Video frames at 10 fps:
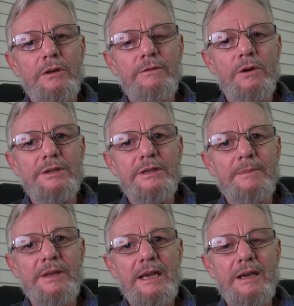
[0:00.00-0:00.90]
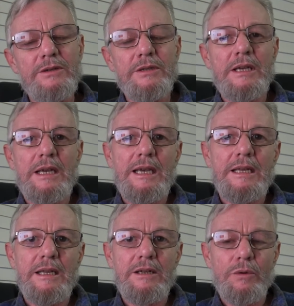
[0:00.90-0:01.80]
you know, find something else,
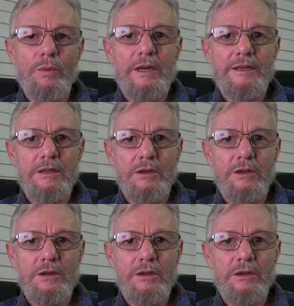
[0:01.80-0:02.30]
and they're not willing